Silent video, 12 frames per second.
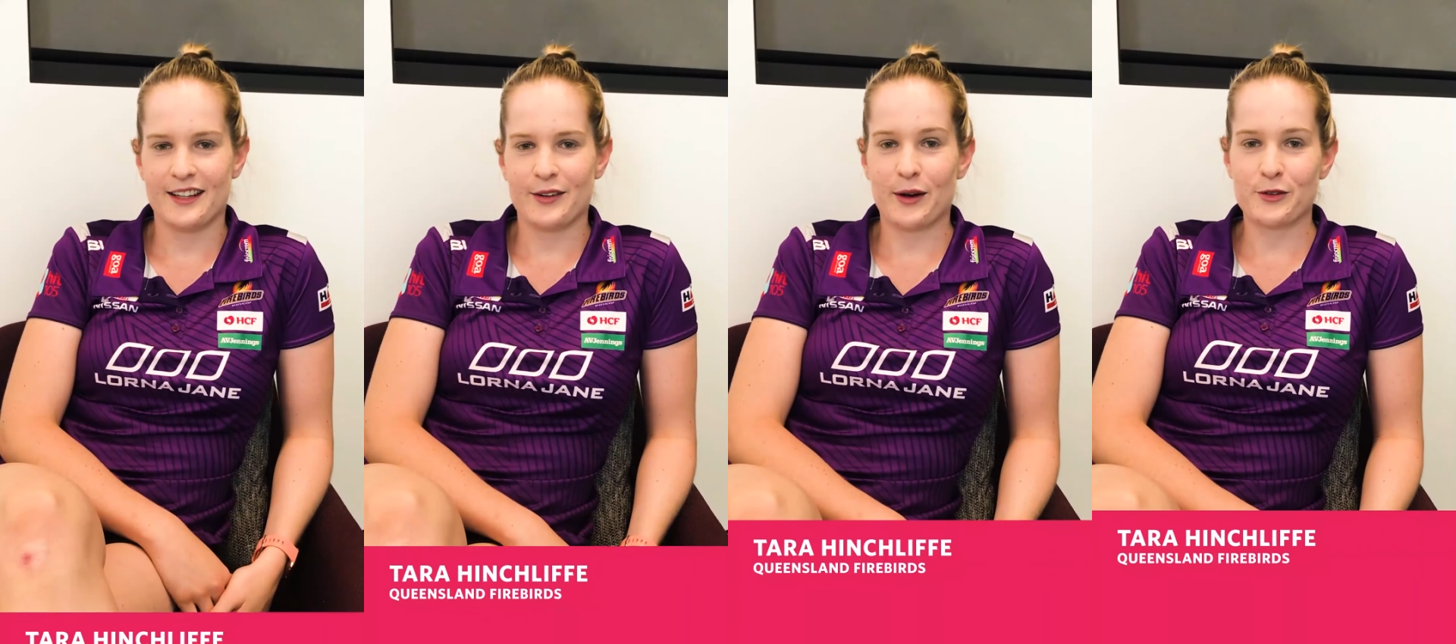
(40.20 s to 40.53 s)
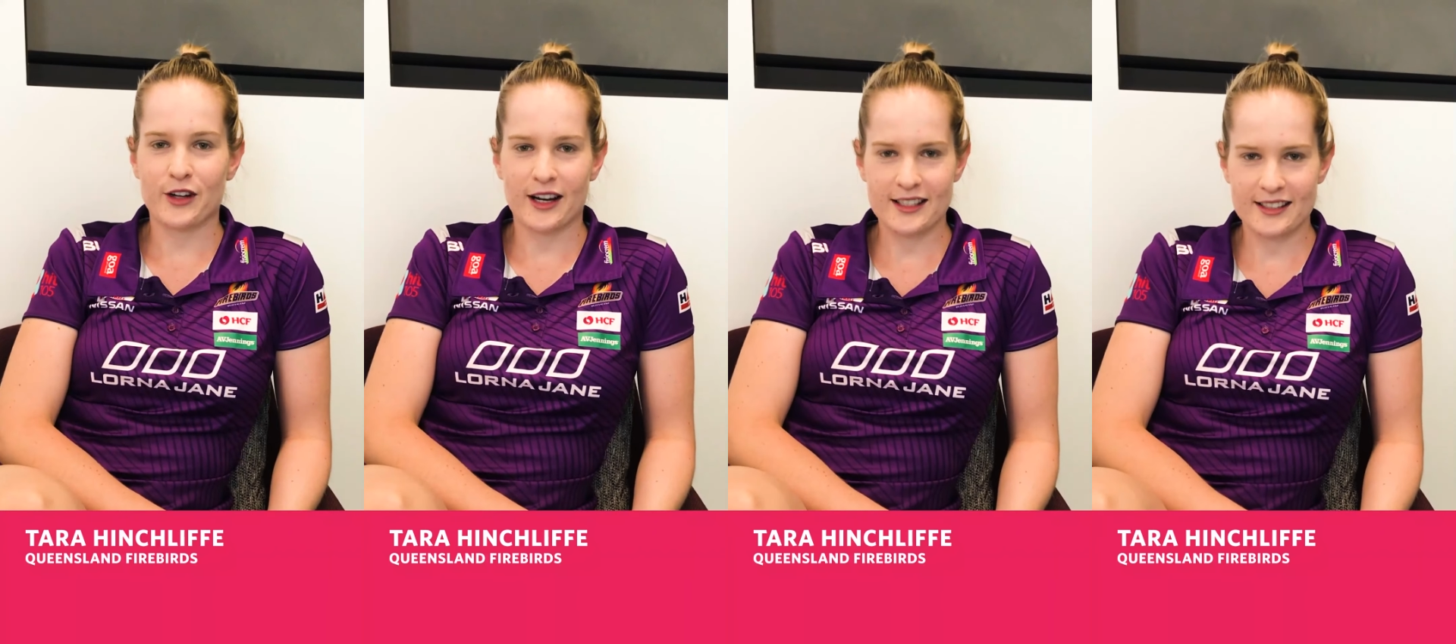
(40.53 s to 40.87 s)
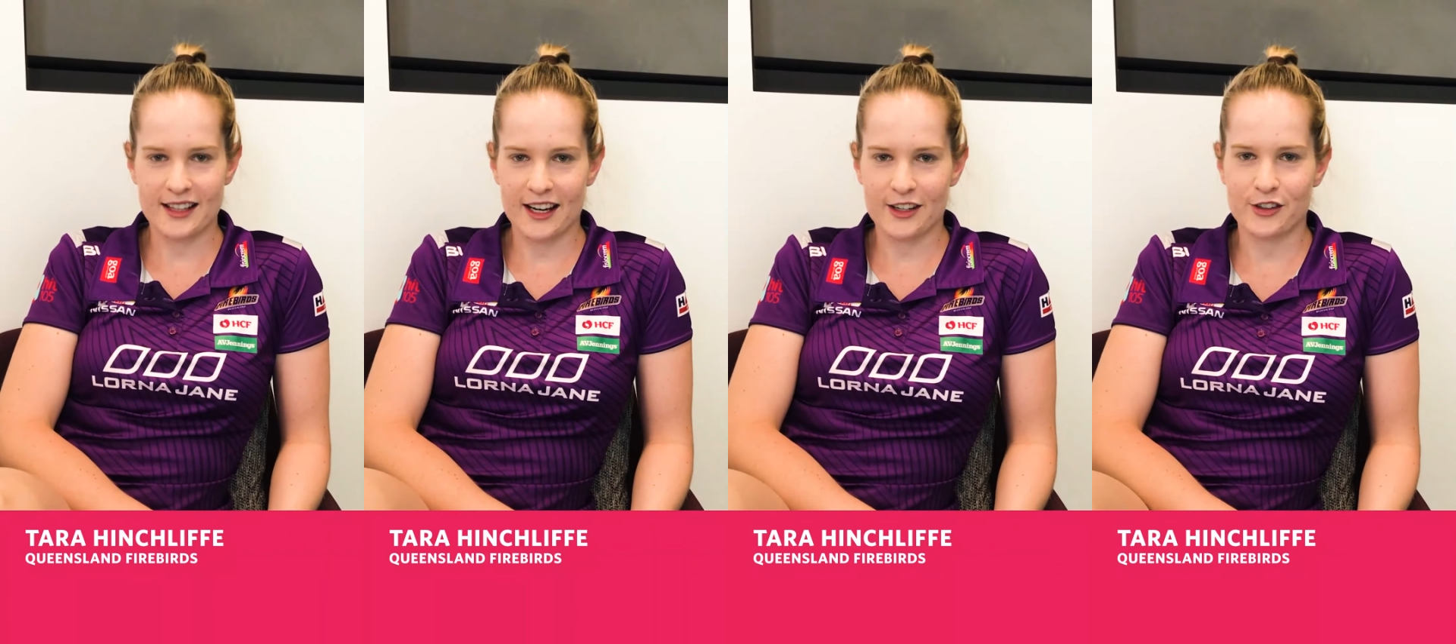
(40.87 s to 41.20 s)
I'm trying to
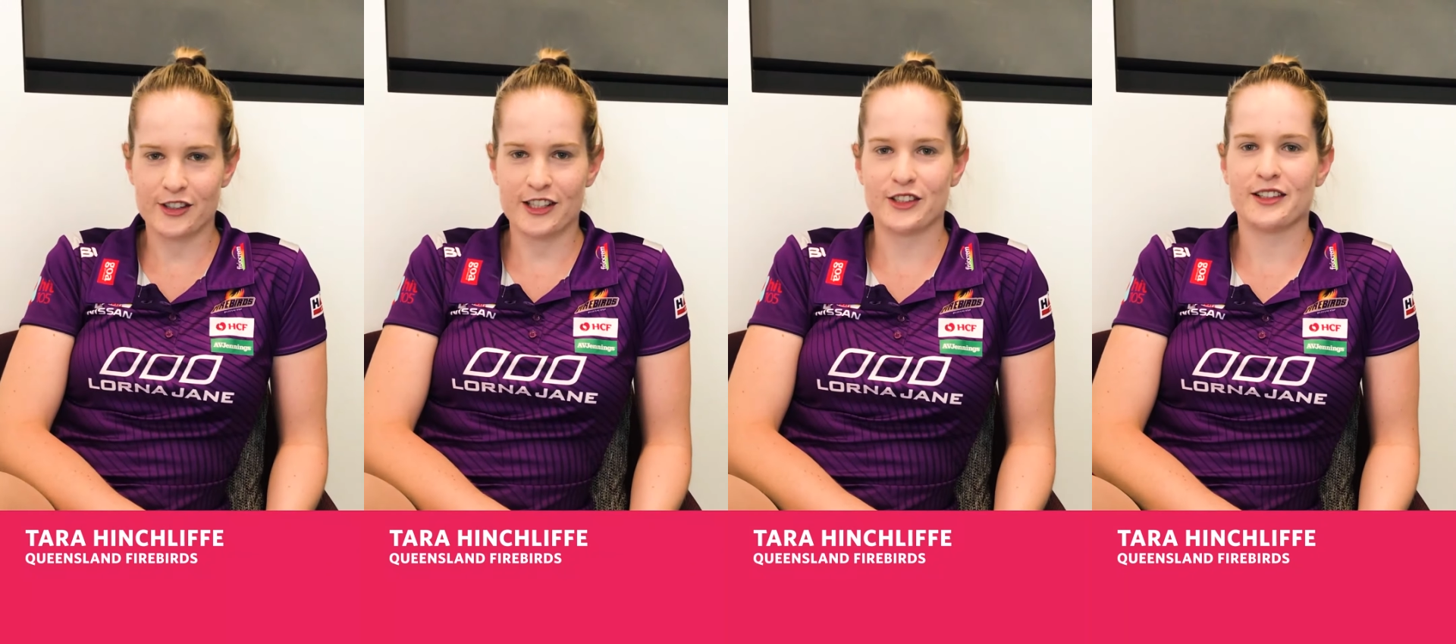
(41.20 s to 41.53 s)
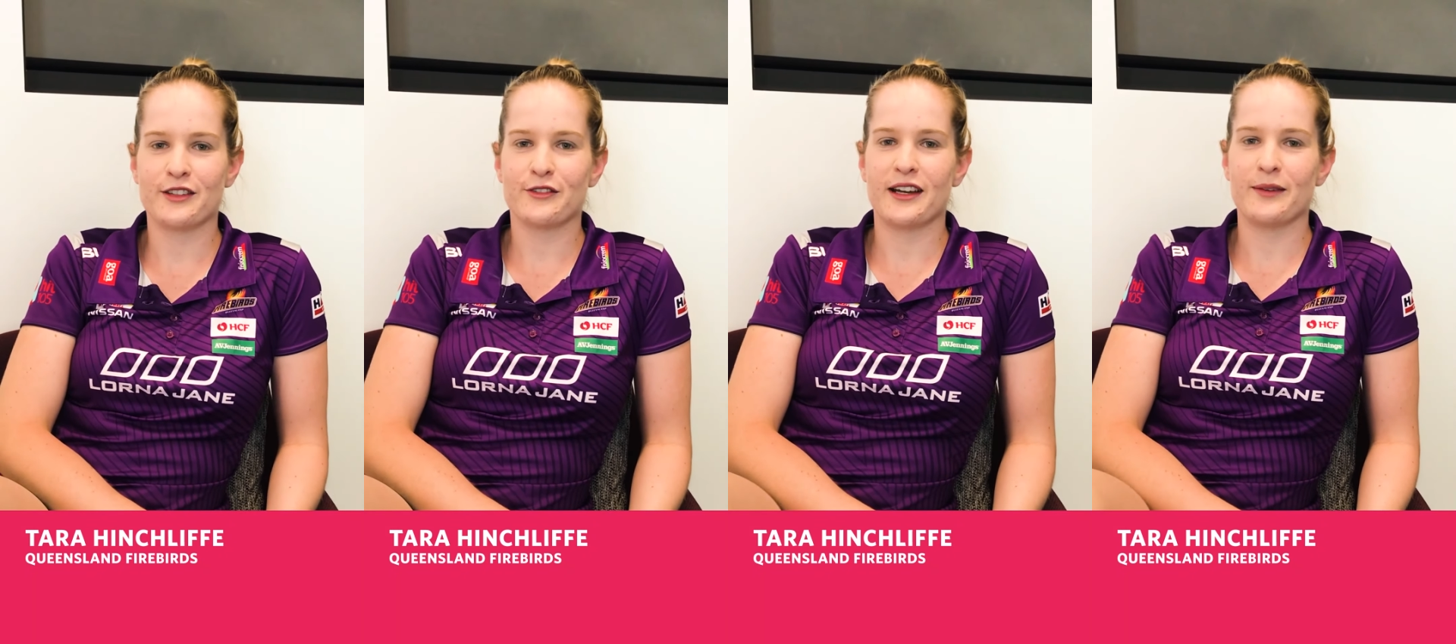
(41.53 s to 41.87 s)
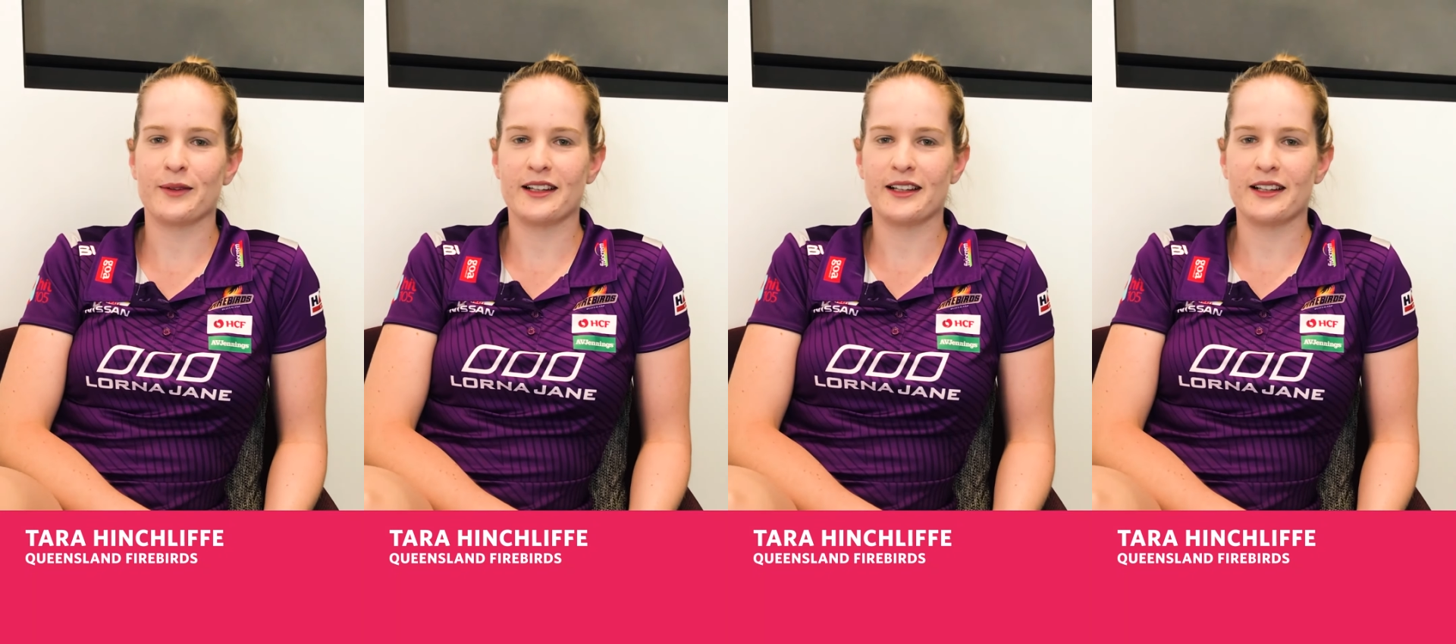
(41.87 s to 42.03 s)
start a tradition in the family.